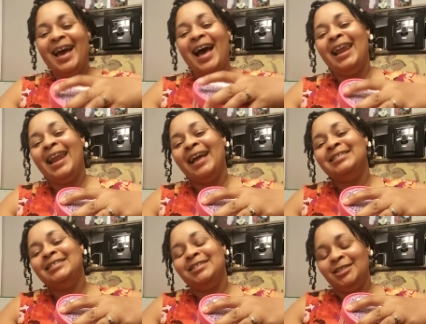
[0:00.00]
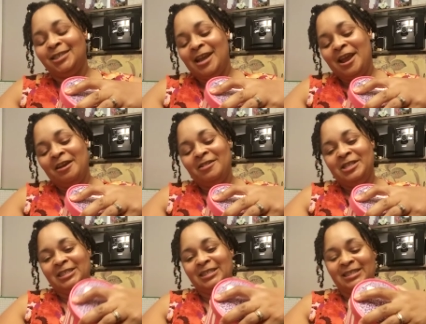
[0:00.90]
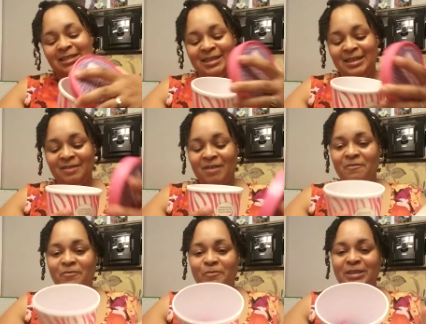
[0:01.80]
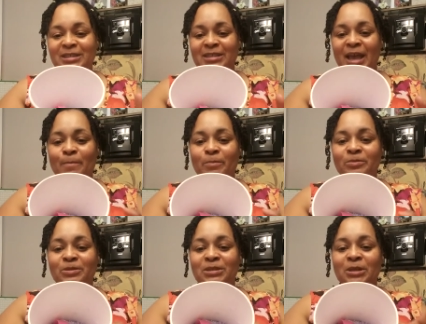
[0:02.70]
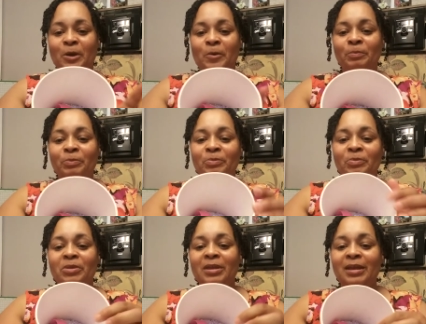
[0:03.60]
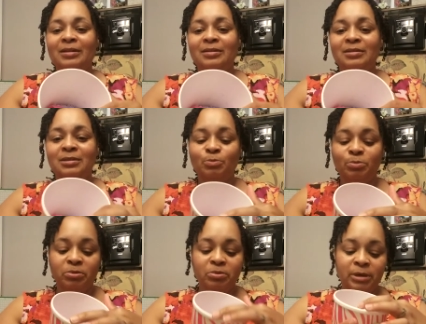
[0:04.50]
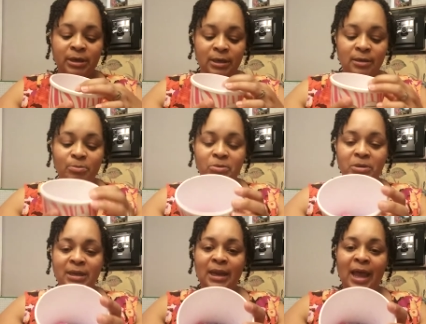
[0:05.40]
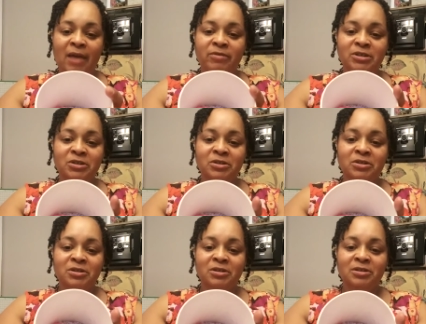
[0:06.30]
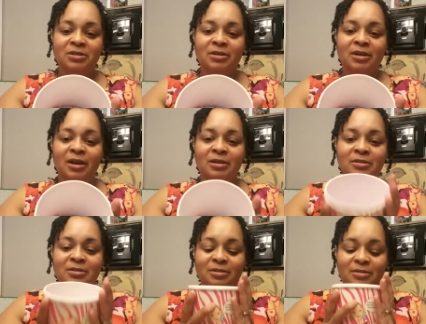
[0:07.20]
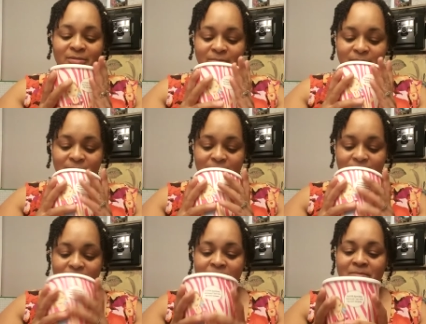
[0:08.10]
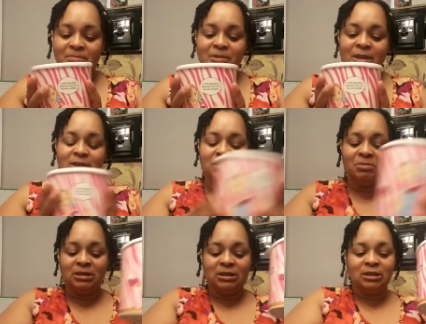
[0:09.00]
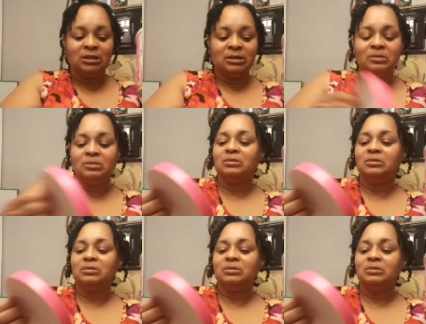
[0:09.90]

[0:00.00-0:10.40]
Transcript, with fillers: I like to share the scents and give out free samples. So pretty, pretty lavender color. Mm, it smells good too.